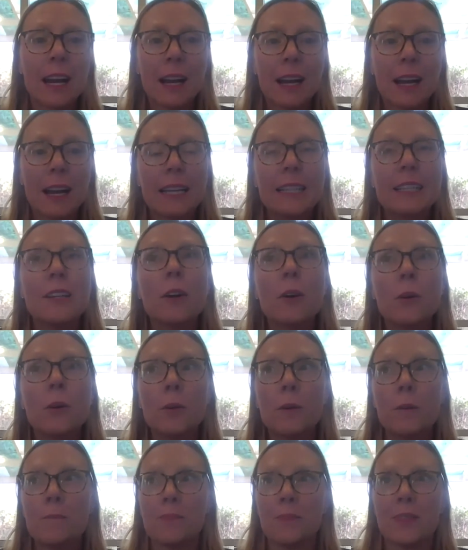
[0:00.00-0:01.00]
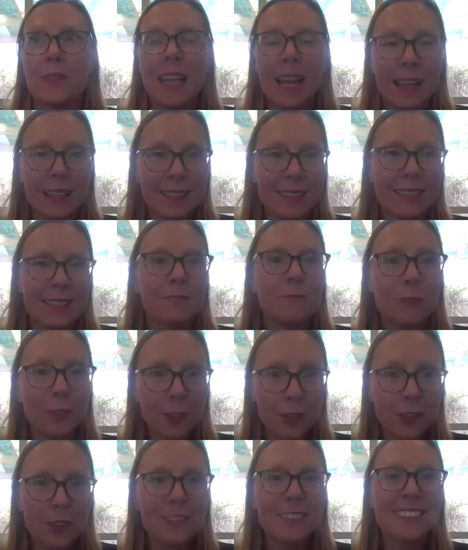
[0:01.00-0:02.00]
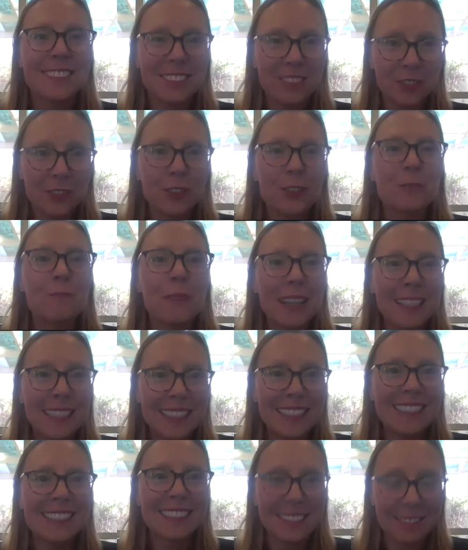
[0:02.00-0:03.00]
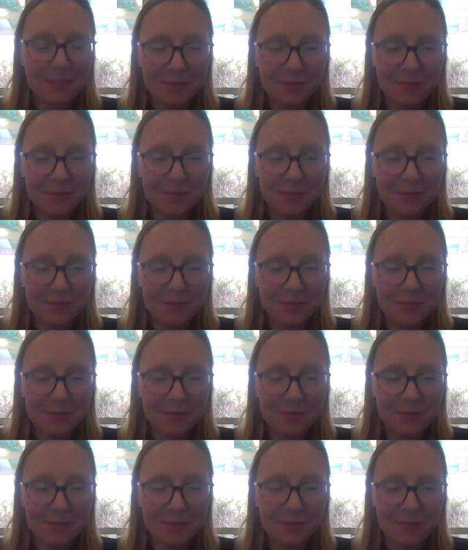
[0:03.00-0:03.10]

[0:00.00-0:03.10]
I know, yes, for many,